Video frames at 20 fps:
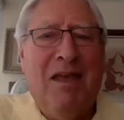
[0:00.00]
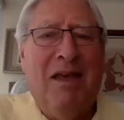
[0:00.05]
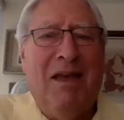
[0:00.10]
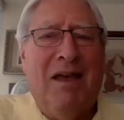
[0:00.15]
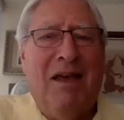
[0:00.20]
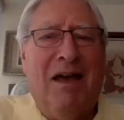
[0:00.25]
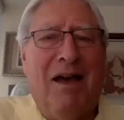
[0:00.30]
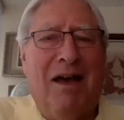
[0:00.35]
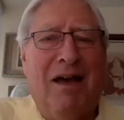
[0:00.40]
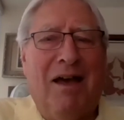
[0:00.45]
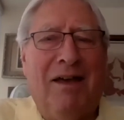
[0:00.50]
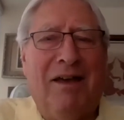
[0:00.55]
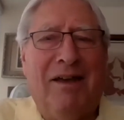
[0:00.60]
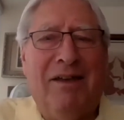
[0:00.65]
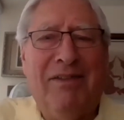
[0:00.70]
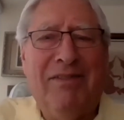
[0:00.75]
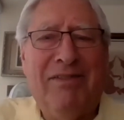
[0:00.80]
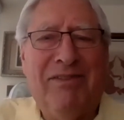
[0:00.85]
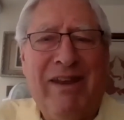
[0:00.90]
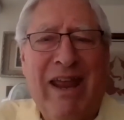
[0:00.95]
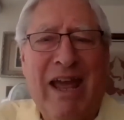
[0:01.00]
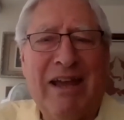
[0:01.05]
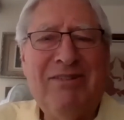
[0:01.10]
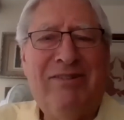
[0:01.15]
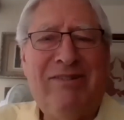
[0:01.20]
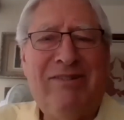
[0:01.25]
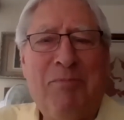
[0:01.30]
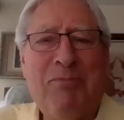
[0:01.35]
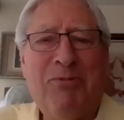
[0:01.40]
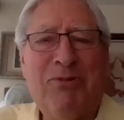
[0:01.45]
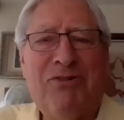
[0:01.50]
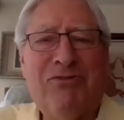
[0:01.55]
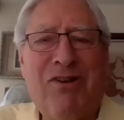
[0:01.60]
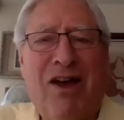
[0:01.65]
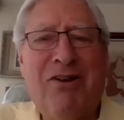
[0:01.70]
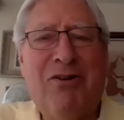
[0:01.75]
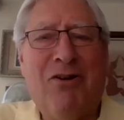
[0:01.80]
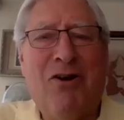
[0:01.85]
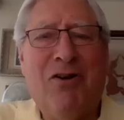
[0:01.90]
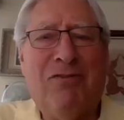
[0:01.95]
The next step was try
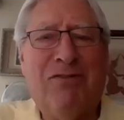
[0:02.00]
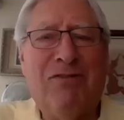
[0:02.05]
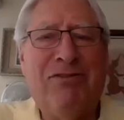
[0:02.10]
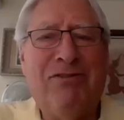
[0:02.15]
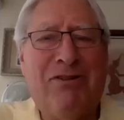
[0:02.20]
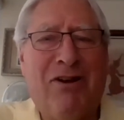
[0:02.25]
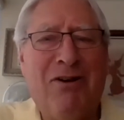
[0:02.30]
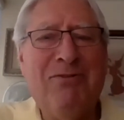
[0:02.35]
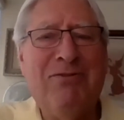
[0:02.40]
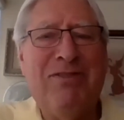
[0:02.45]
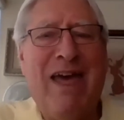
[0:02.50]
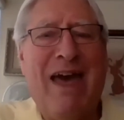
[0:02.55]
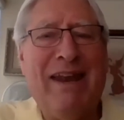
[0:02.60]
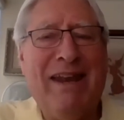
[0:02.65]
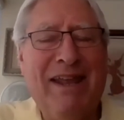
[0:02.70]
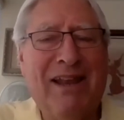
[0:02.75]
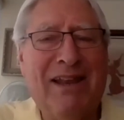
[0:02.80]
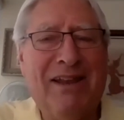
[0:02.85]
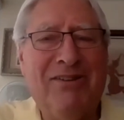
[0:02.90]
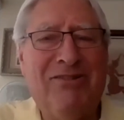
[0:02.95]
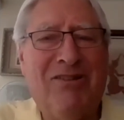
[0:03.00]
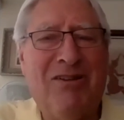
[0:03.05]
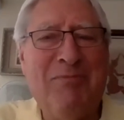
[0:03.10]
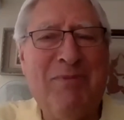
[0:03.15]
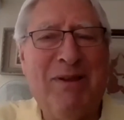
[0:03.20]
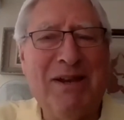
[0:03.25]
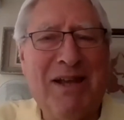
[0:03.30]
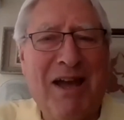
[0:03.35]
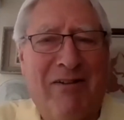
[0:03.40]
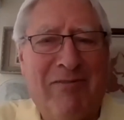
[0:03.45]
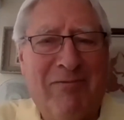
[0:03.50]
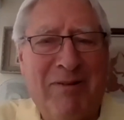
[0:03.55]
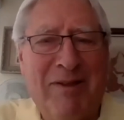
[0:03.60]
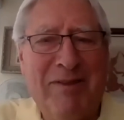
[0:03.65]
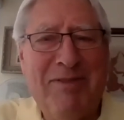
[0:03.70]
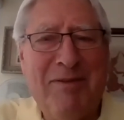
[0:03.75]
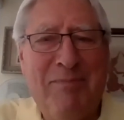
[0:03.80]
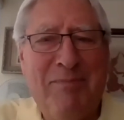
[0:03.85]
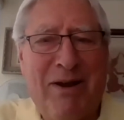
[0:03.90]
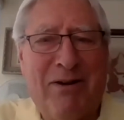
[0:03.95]
to overthrow that illegitimate government,
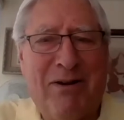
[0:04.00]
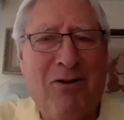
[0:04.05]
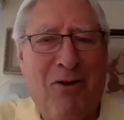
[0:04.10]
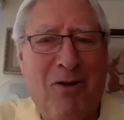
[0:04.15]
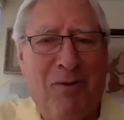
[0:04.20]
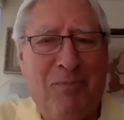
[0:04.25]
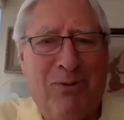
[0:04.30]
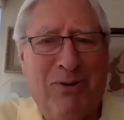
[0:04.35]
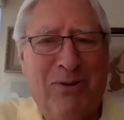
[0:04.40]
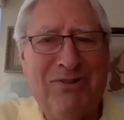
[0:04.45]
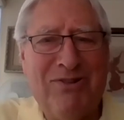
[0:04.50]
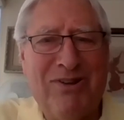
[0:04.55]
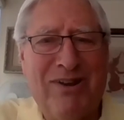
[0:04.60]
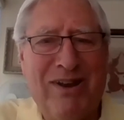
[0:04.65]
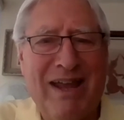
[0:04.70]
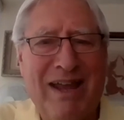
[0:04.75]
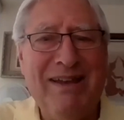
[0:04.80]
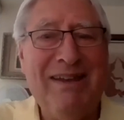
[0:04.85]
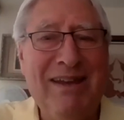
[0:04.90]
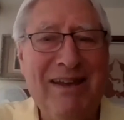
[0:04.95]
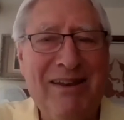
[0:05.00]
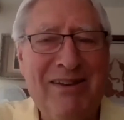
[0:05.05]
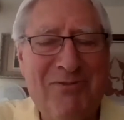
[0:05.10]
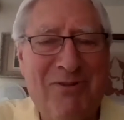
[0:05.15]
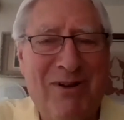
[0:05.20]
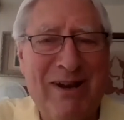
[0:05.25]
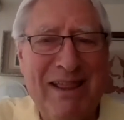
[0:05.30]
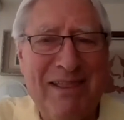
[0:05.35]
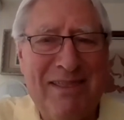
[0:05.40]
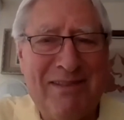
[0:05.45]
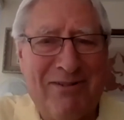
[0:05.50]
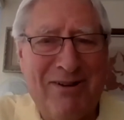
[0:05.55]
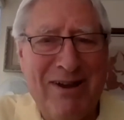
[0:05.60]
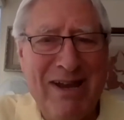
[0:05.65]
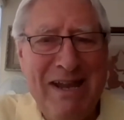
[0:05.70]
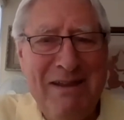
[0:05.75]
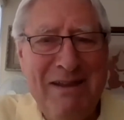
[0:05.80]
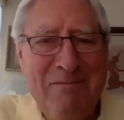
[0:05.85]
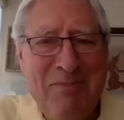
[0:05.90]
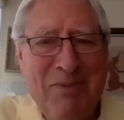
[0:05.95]
the Beer Hall Putsch in
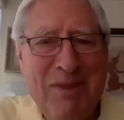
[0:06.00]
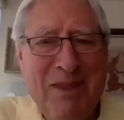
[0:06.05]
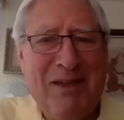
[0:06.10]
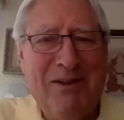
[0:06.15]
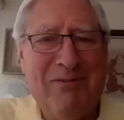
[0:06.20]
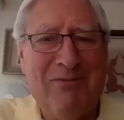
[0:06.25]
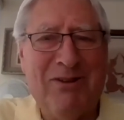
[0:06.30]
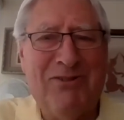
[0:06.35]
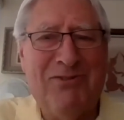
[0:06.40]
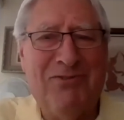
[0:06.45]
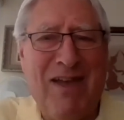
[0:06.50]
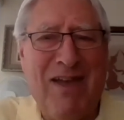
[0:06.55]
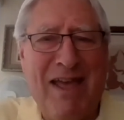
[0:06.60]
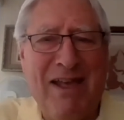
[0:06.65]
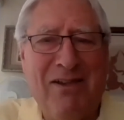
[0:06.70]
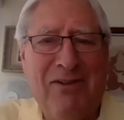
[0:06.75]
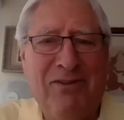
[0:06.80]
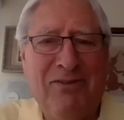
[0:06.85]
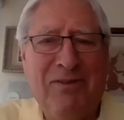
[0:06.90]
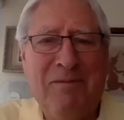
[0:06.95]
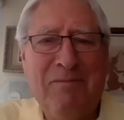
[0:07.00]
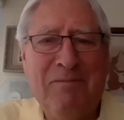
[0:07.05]
1923, which failed.